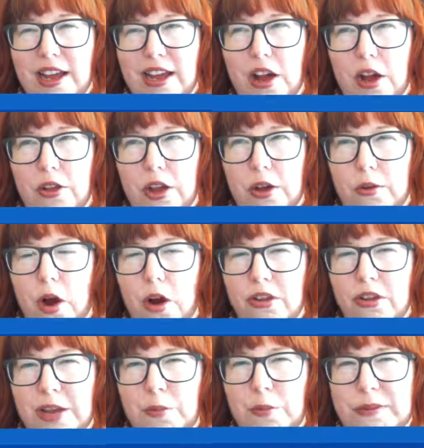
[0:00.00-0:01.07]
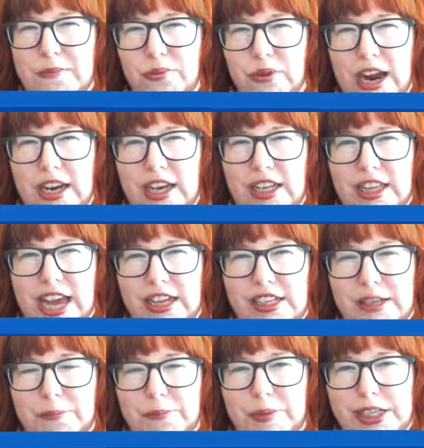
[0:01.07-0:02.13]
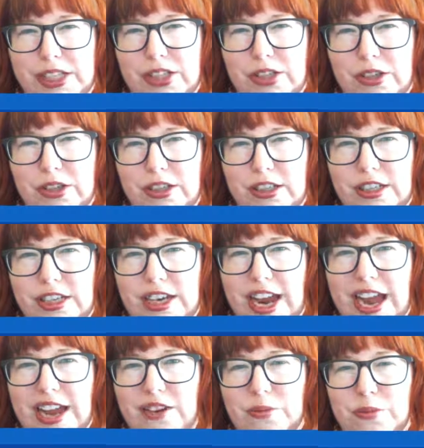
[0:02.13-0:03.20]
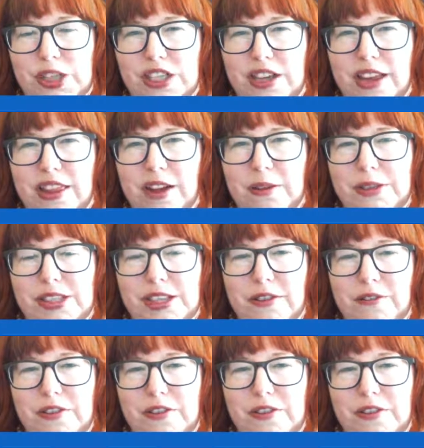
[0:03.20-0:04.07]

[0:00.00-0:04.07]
Although, aren't they rebranding that to BlizzardNet? Which I thought was